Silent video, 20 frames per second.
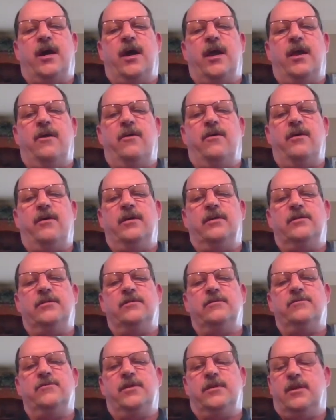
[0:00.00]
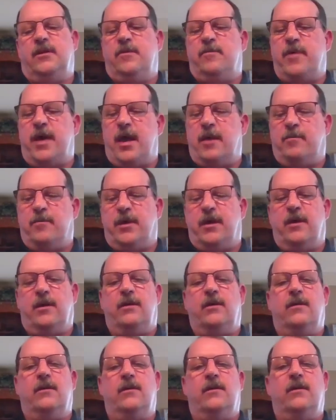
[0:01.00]
dry areas within the packed
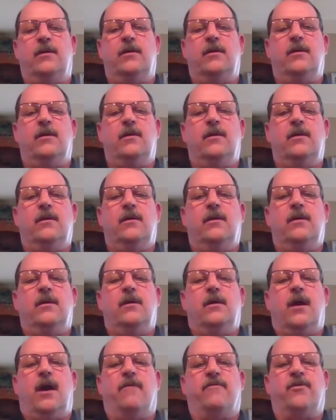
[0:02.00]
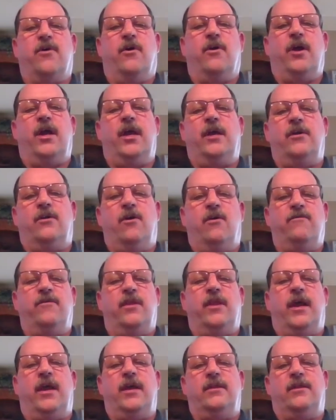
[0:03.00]
bed. I've gone ahead and
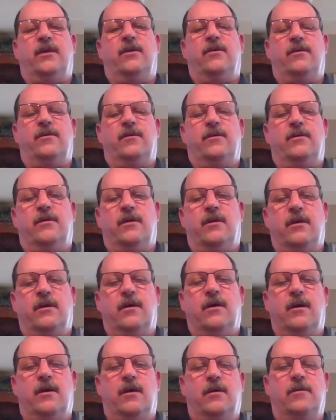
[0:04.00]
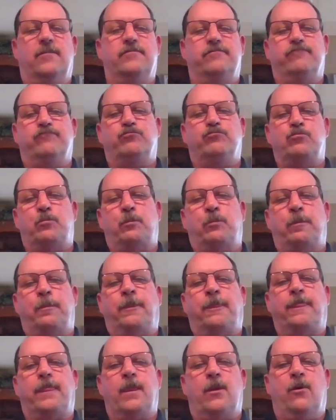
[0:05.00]
overlaid the
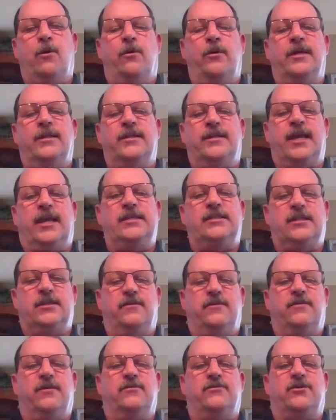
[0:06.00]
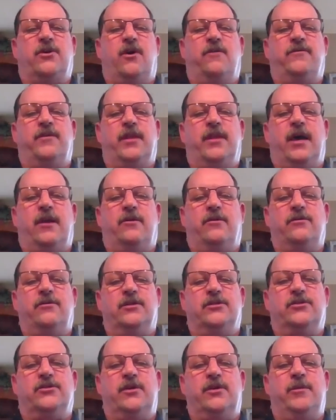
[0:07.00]
orientation of the trough and lateral
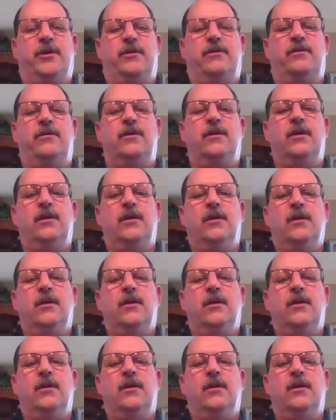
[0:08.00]
distributor.